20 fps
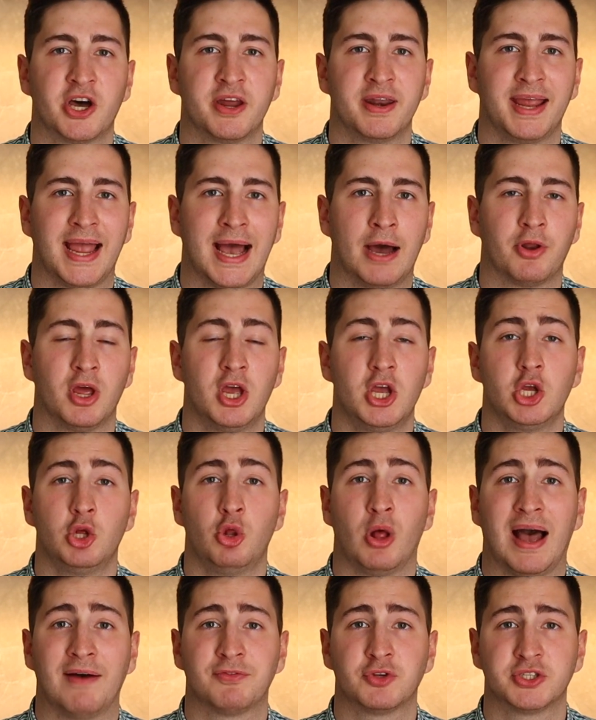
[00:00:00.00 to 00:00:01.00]
starting out,
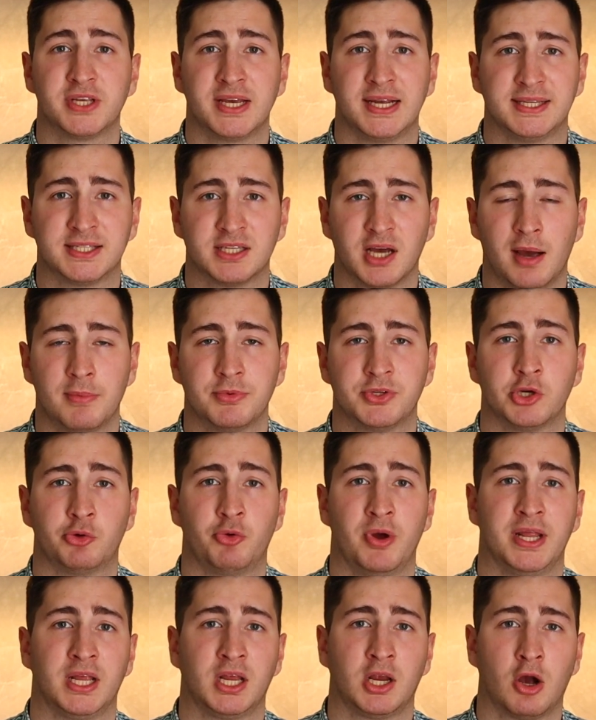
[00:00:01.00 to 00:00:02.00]
you'll have to take time to
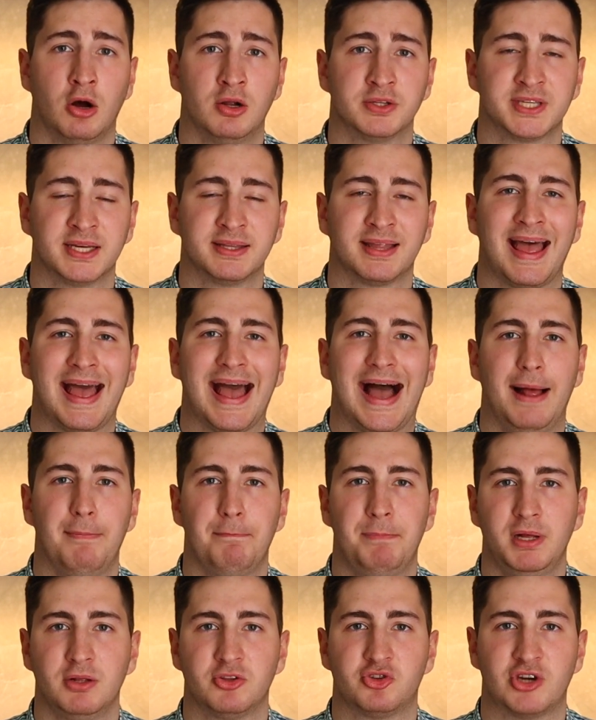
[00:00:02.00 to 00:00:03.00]
create content
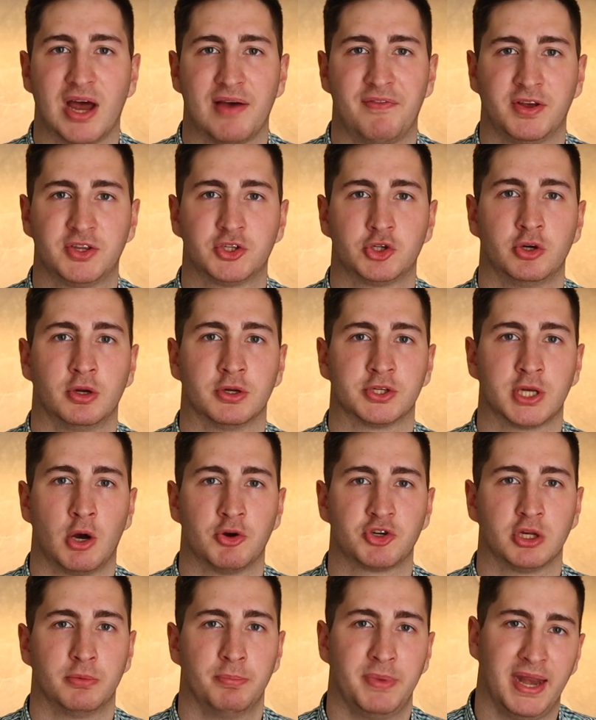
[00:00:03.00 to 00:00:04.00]
and build traffic through your
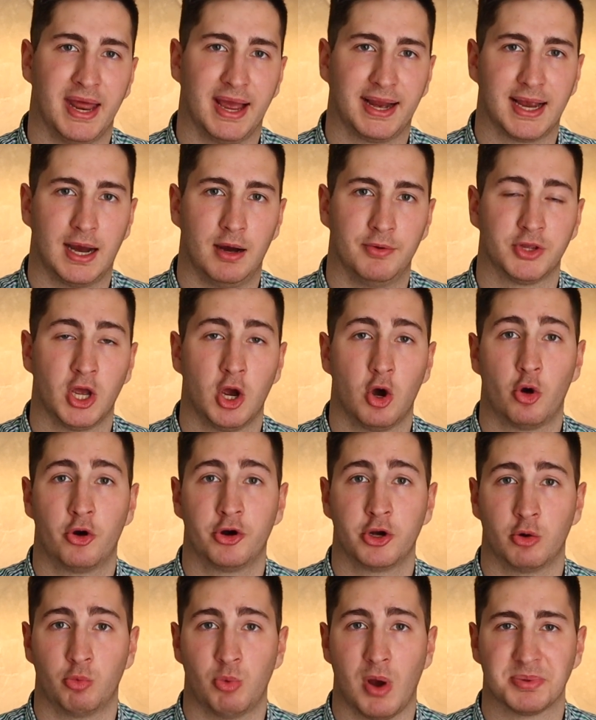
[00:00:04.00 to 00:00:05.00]
social media account
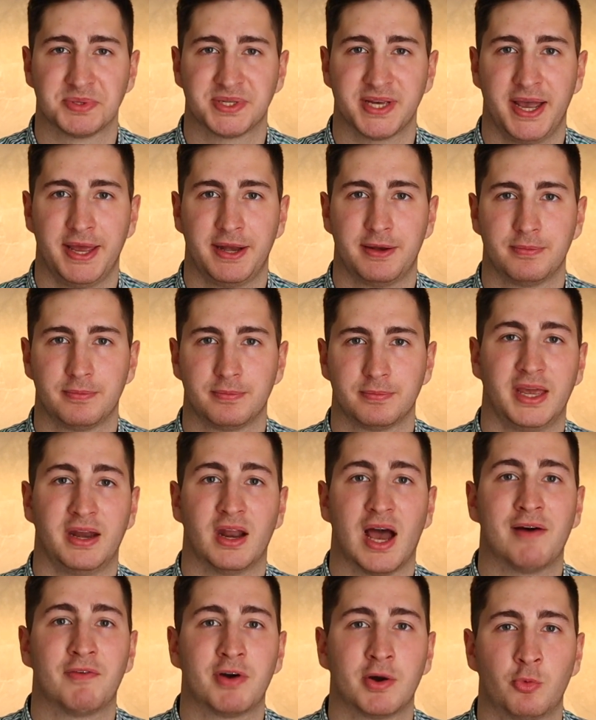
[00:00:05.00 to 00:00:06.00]
or your website.
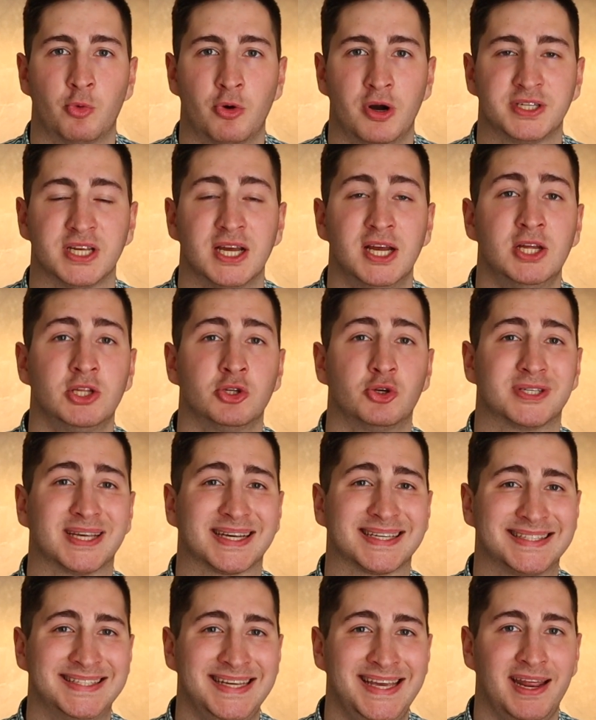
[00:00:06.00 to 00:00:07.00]
In other words, to
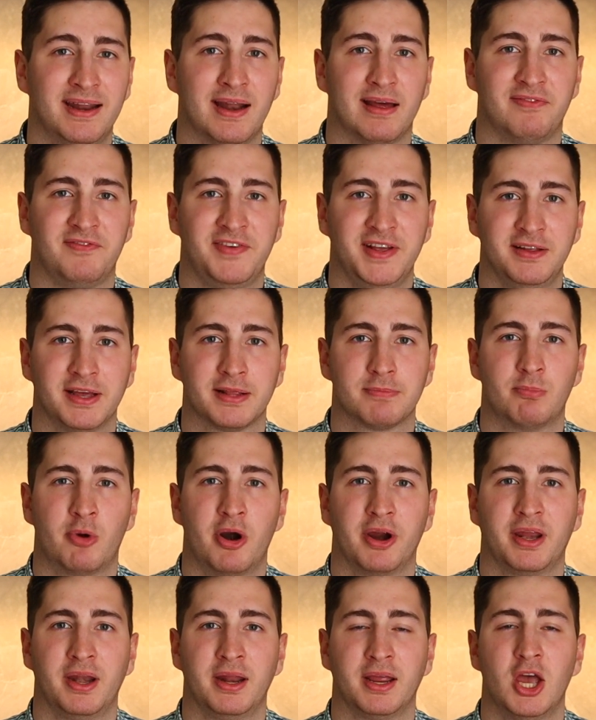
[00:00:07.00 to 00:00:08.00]
succeed in affiliate
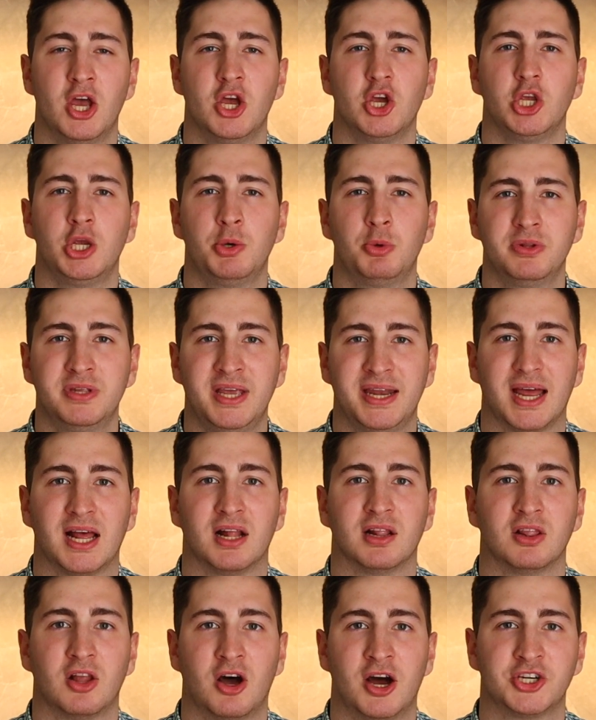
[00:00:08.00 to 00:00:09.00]
marketing, you will need
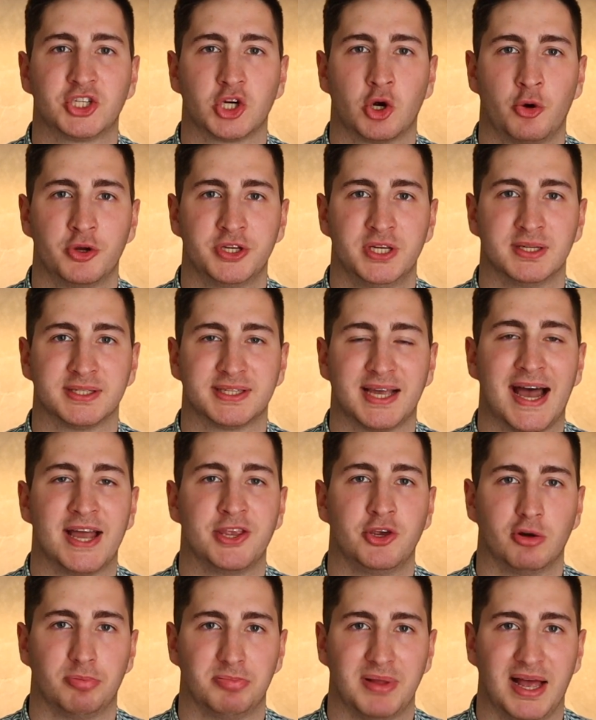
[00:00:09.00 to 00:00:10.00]
a large audience on your